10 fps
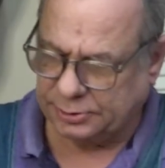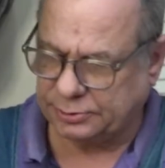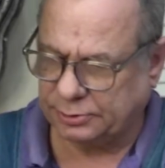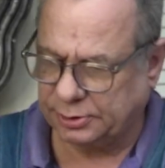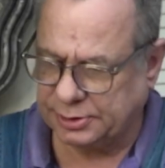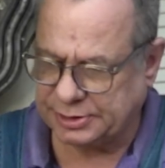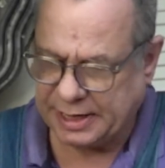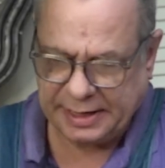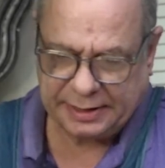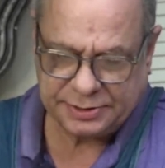So let's
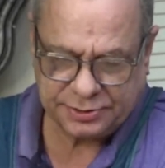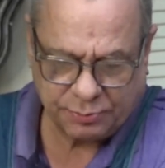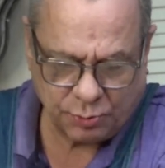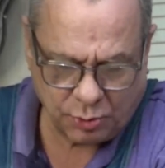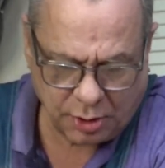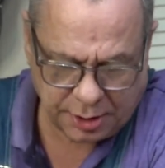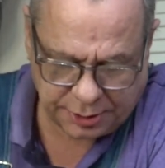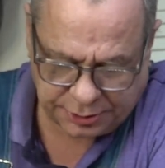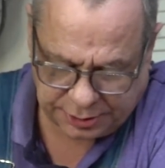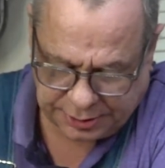add some water
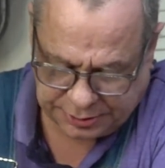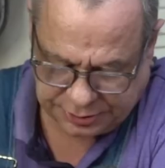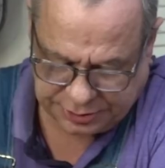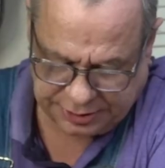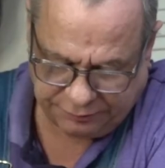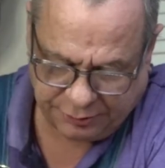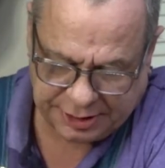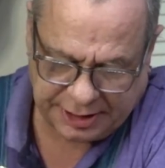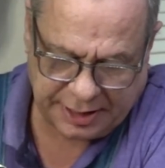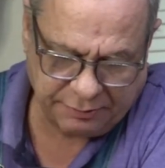to this and see if we
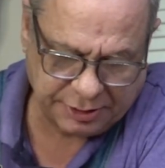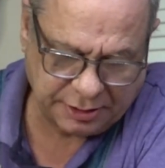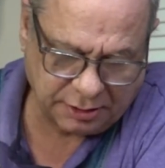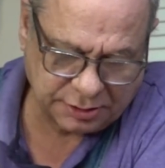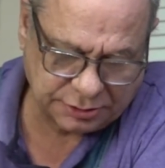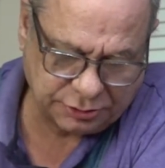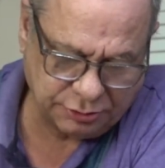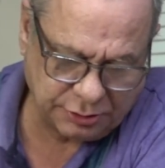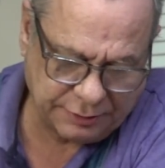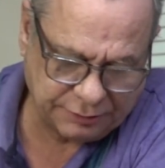can't
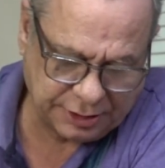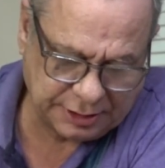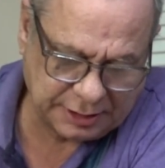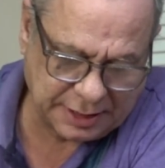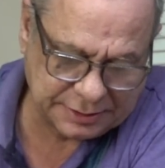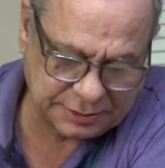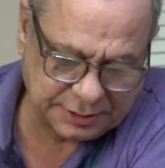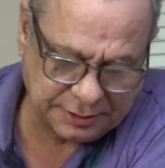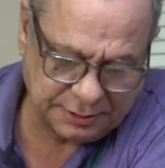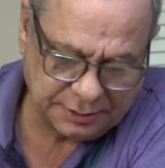reconstitute everything nicely.